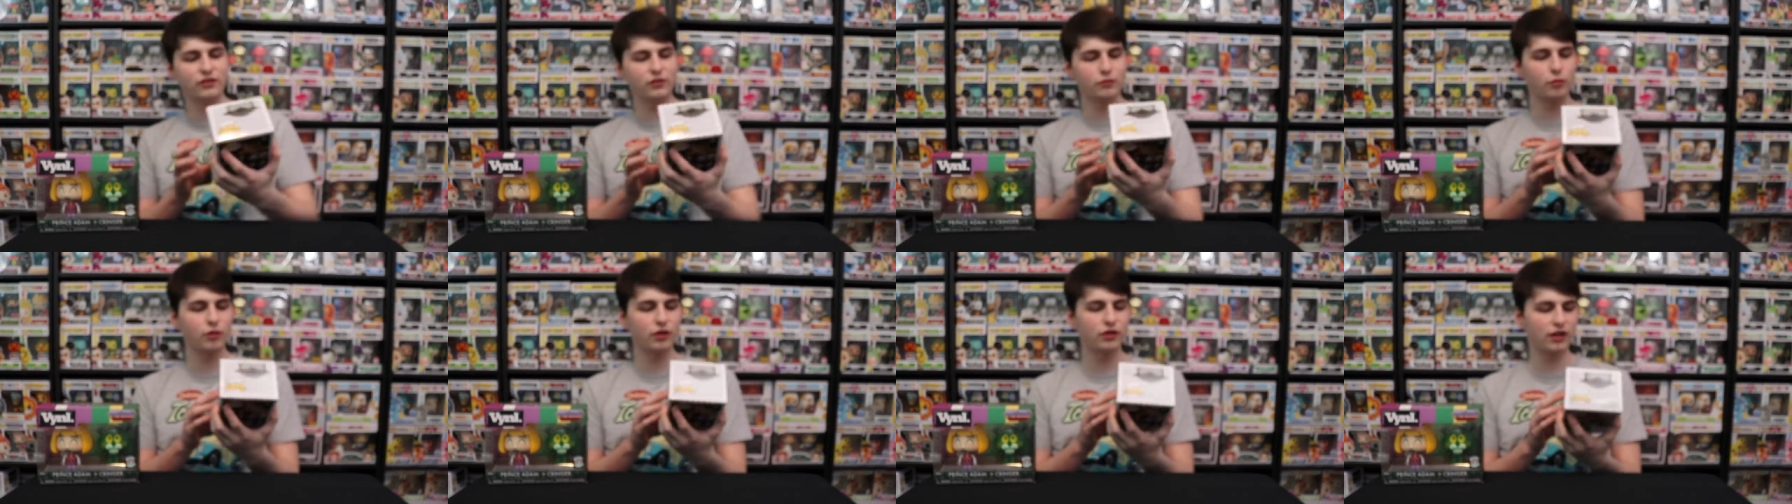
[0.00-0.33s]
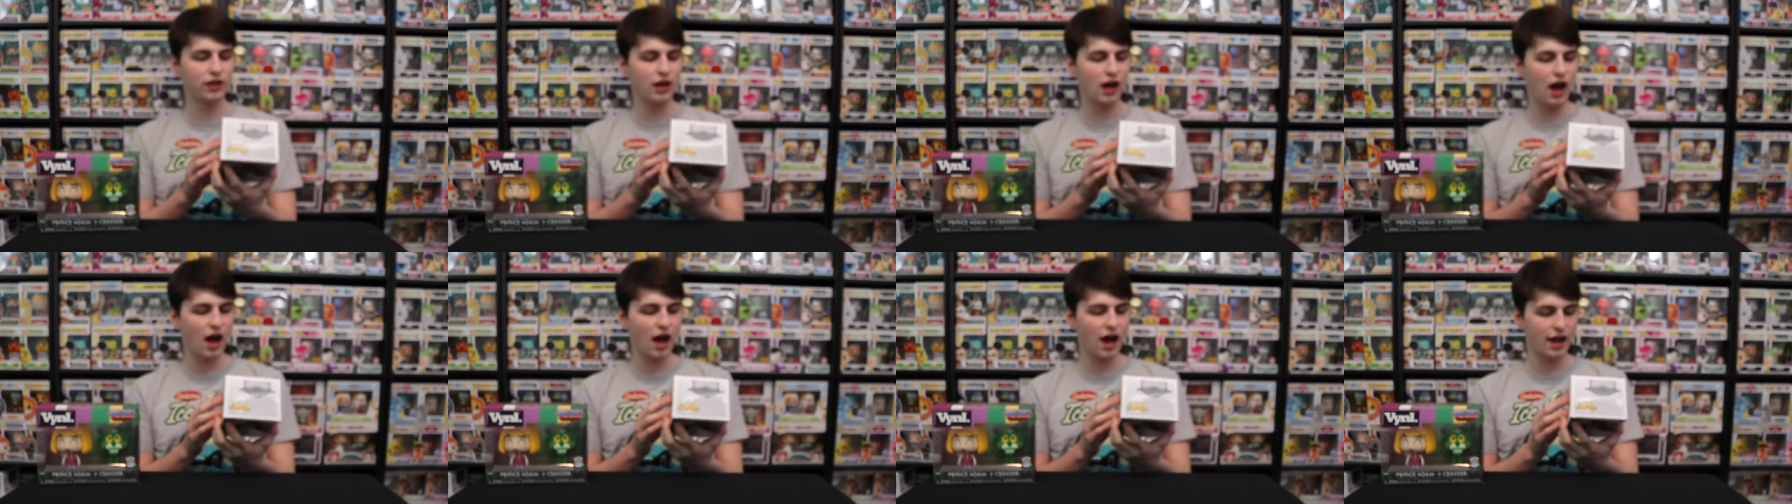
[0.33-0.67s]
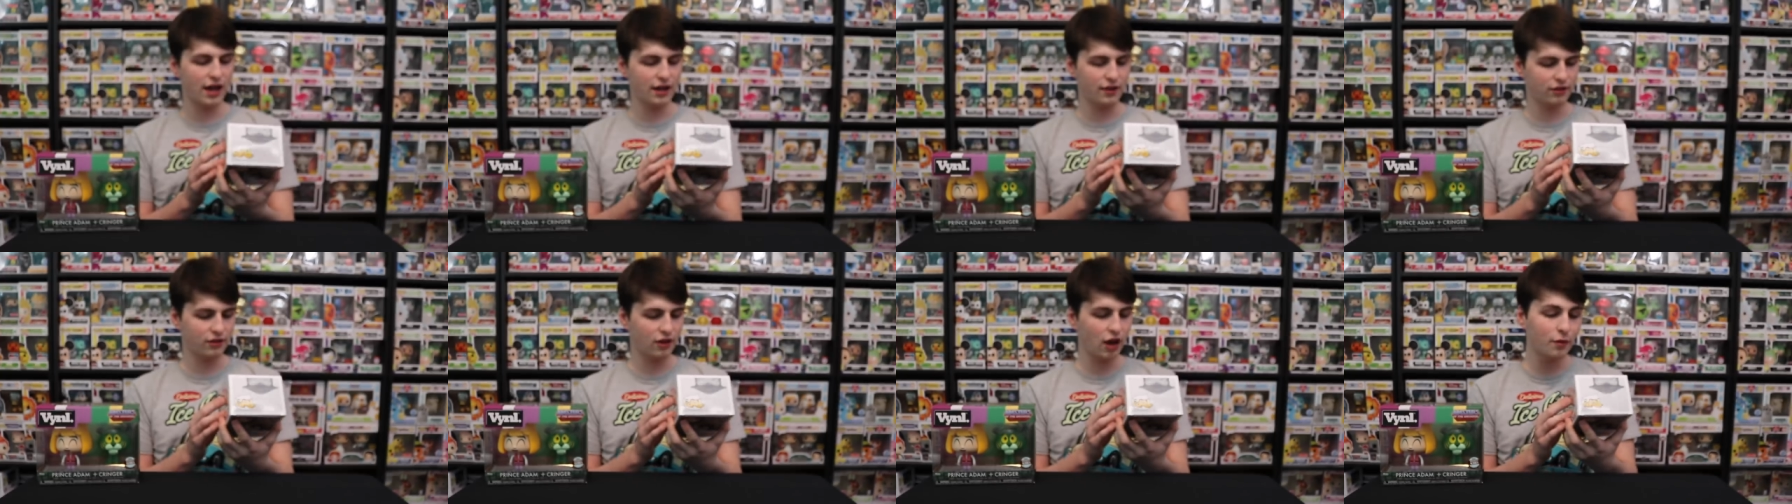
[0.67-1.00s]
is one that
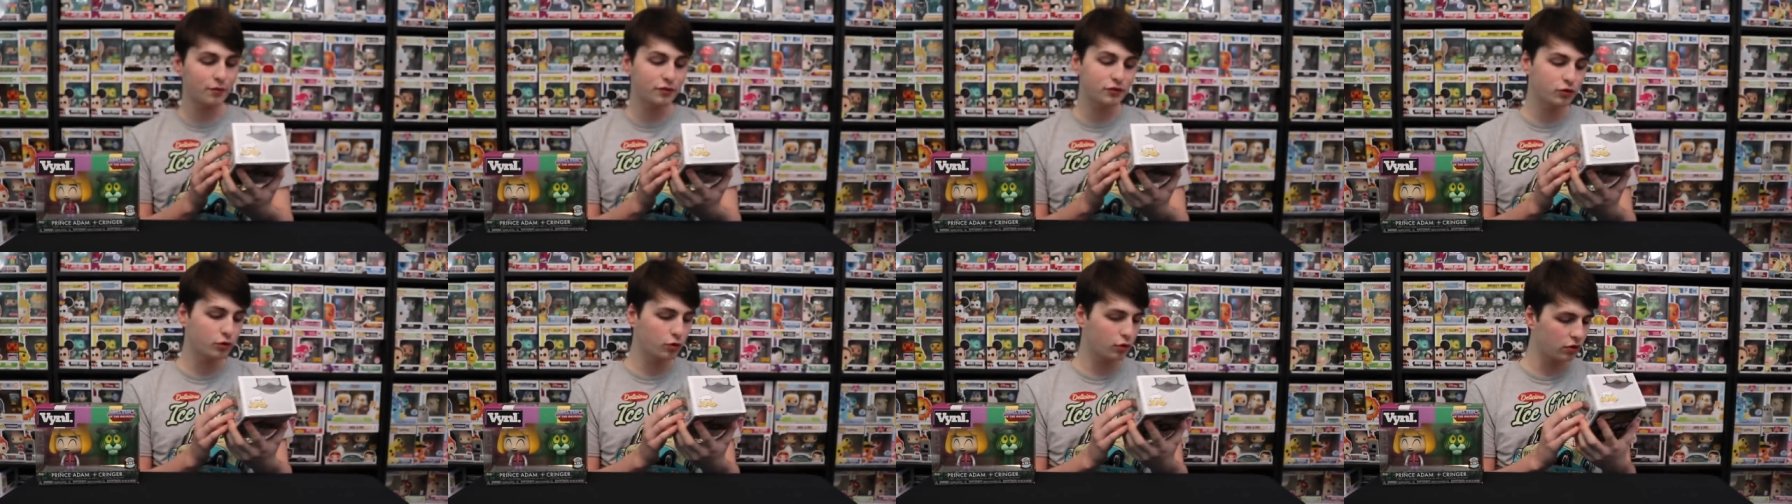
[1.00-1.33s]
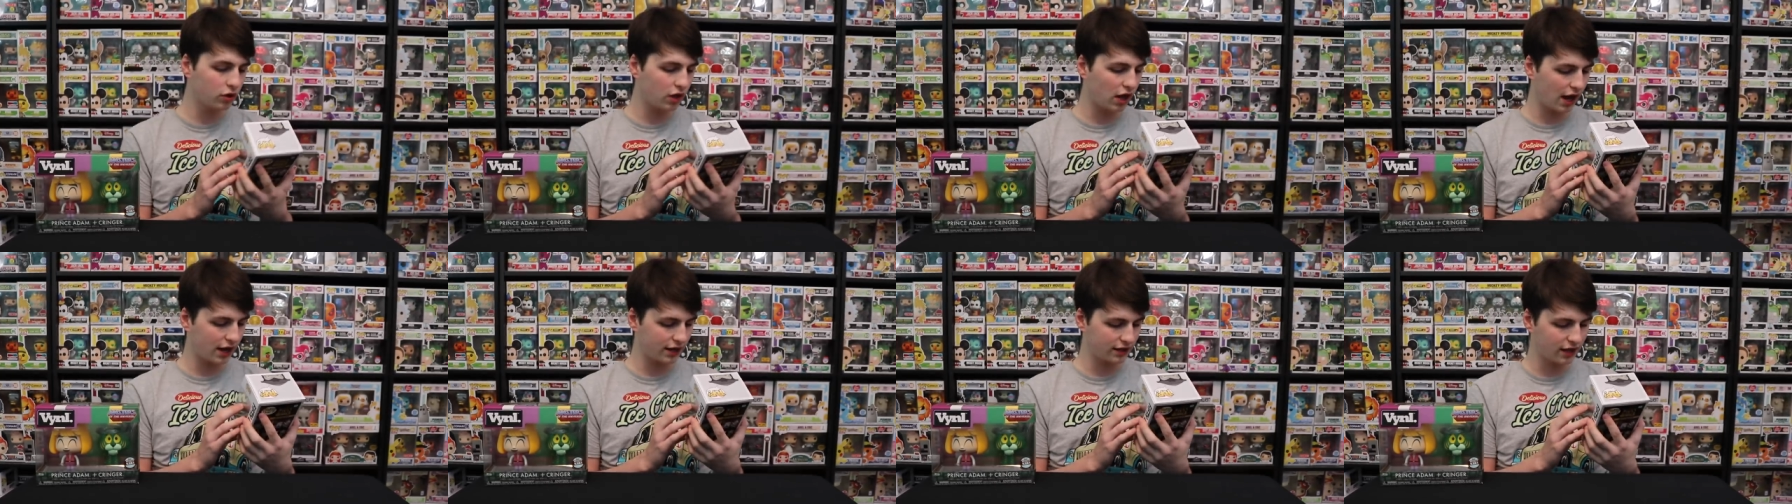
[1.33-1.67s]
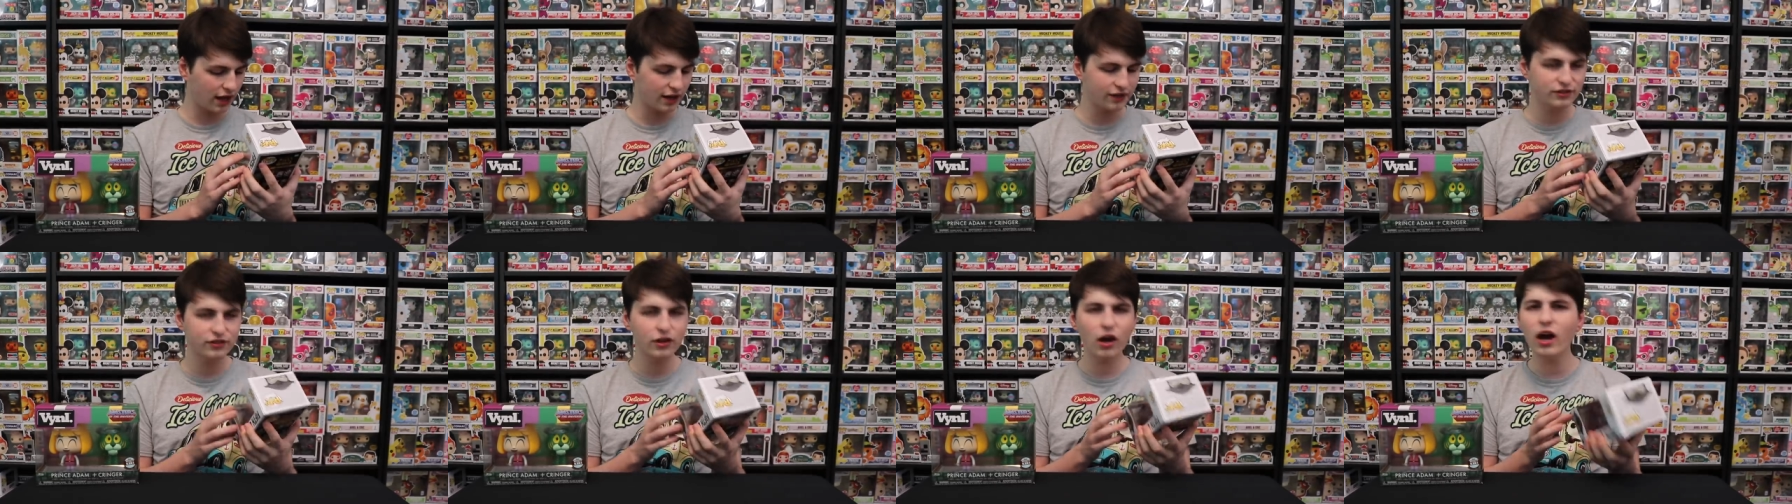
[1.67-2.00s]
I thought was cool.
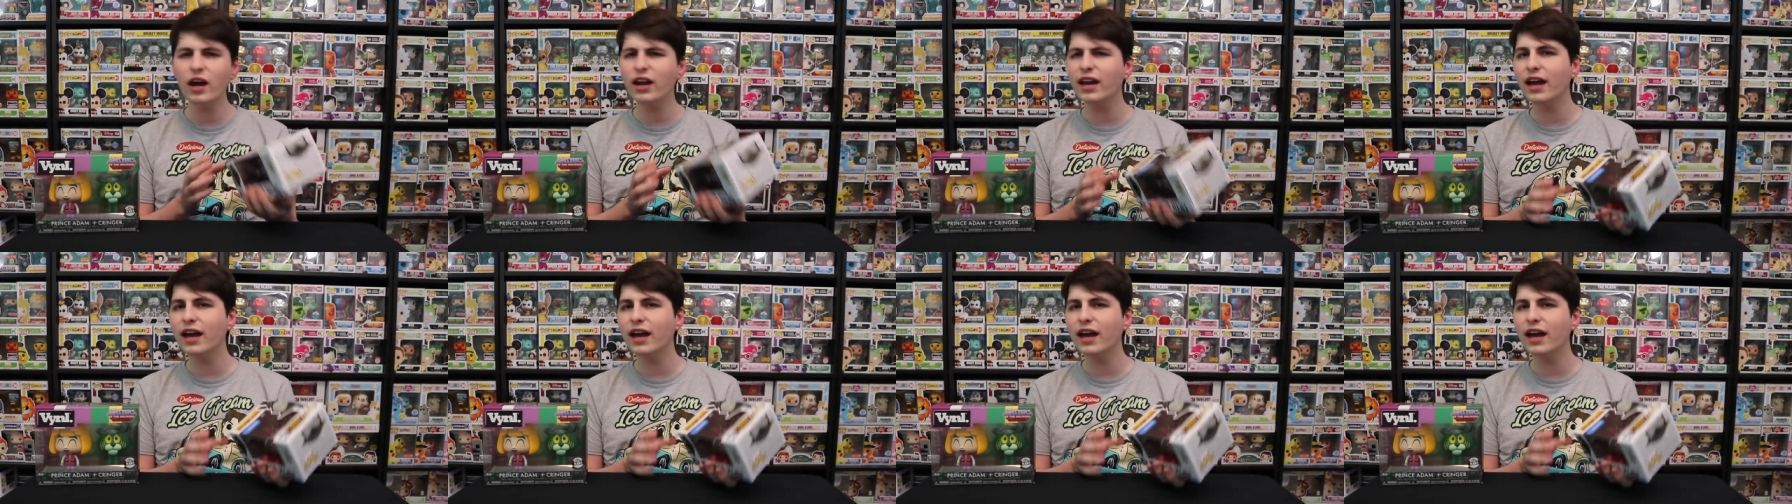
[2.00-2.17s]
I saw